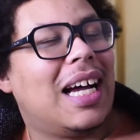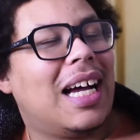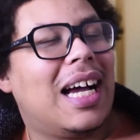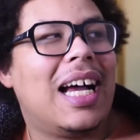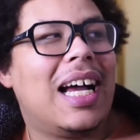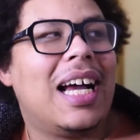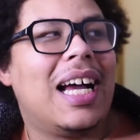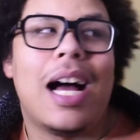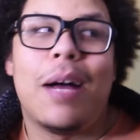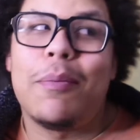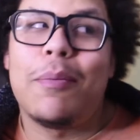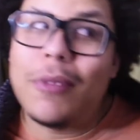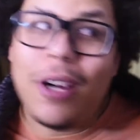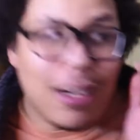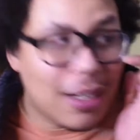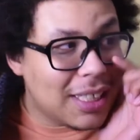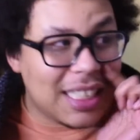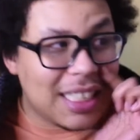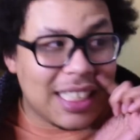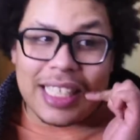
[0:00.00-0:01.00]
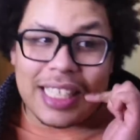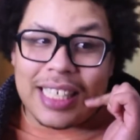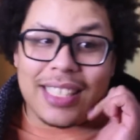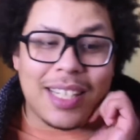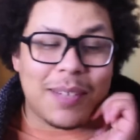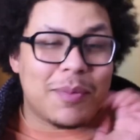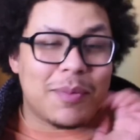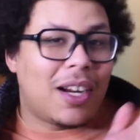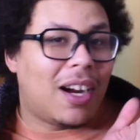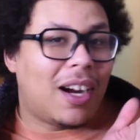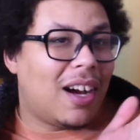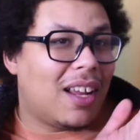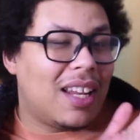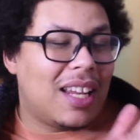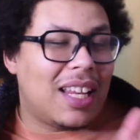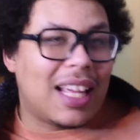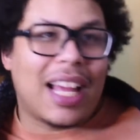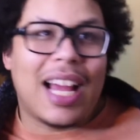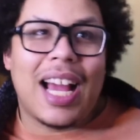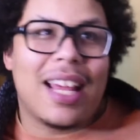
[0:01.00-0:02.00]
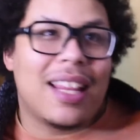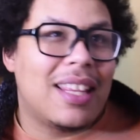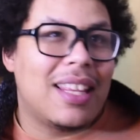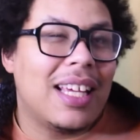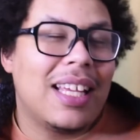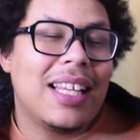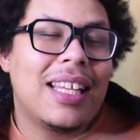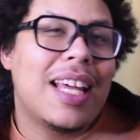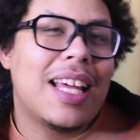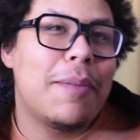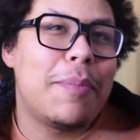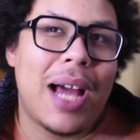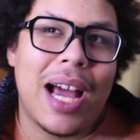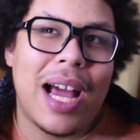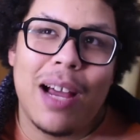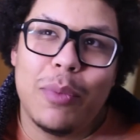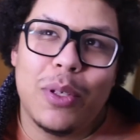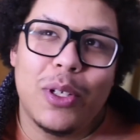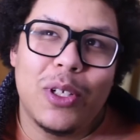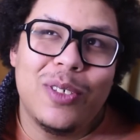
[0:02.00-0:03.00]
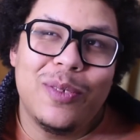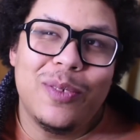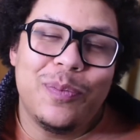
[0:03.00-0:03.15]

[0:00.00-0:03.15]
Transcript: I'm calling it. I think that Babel,